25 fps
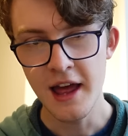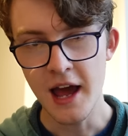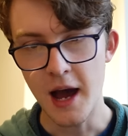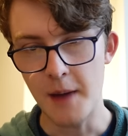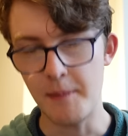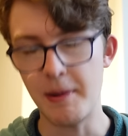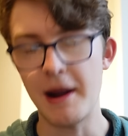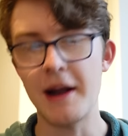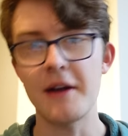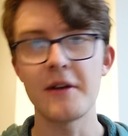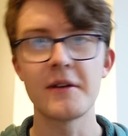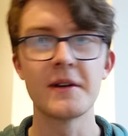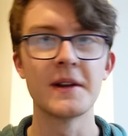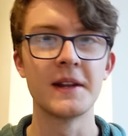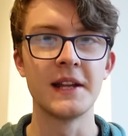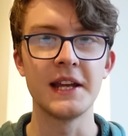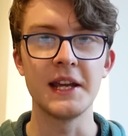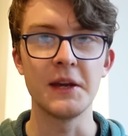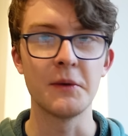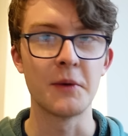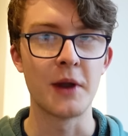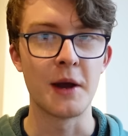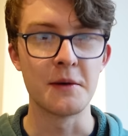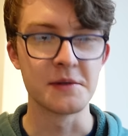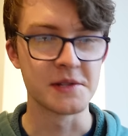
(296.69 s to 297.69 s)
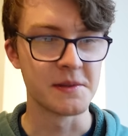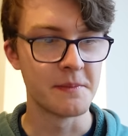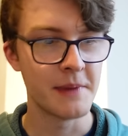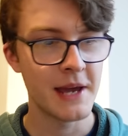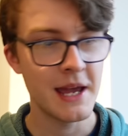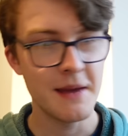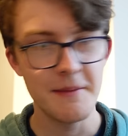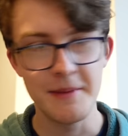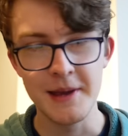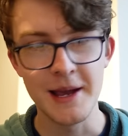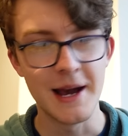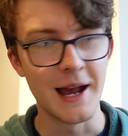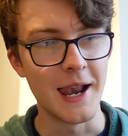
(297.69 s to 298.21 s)
Apparently, when I was a
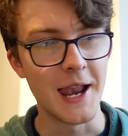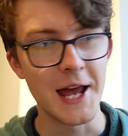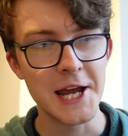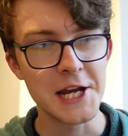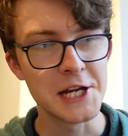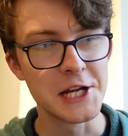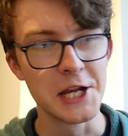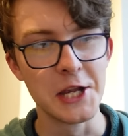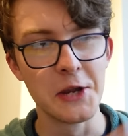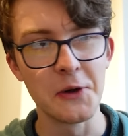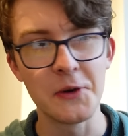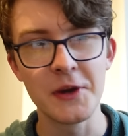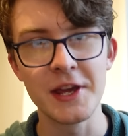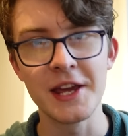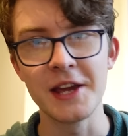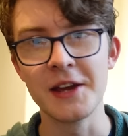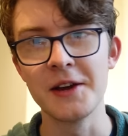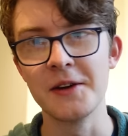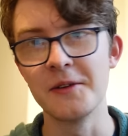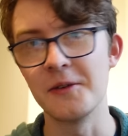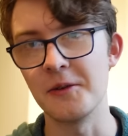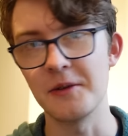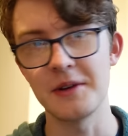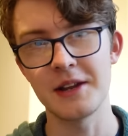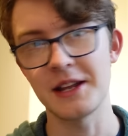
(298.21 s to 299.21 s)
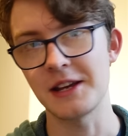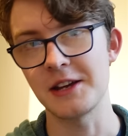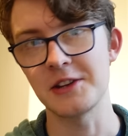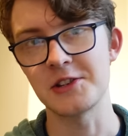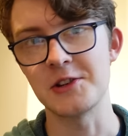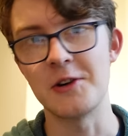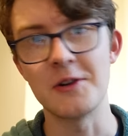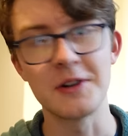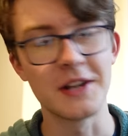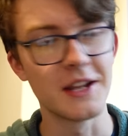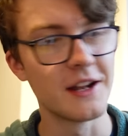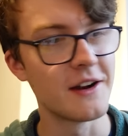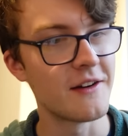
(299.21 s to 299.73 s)
baby, I liked looking, or like a
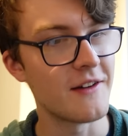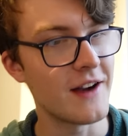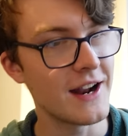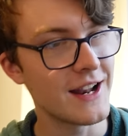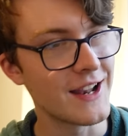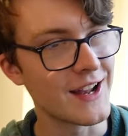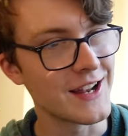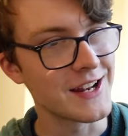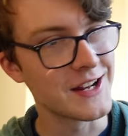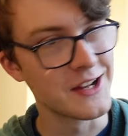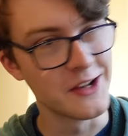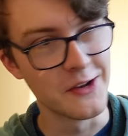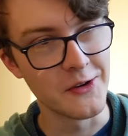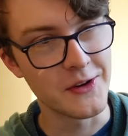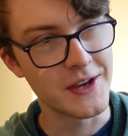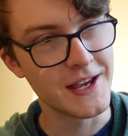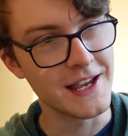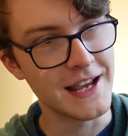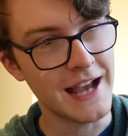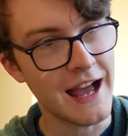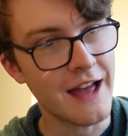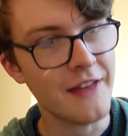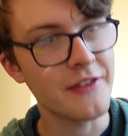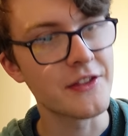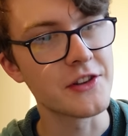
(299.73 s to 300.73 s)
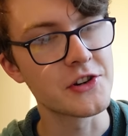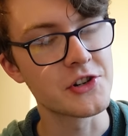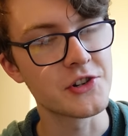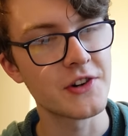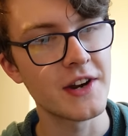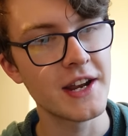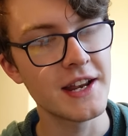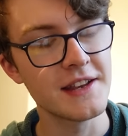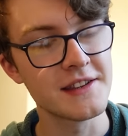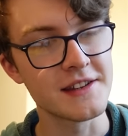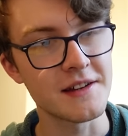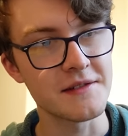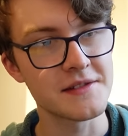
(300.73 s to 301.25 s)
toddler, I liked looking at the
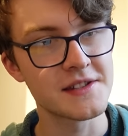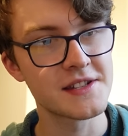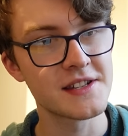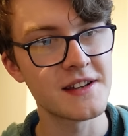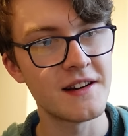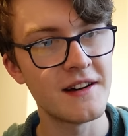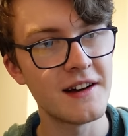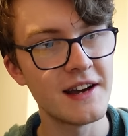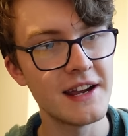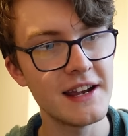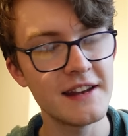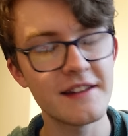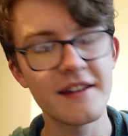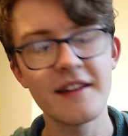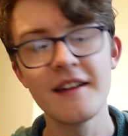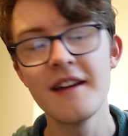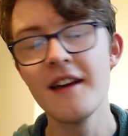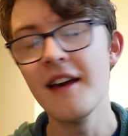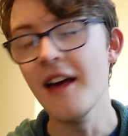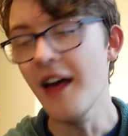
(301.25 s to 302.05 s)
trains outside.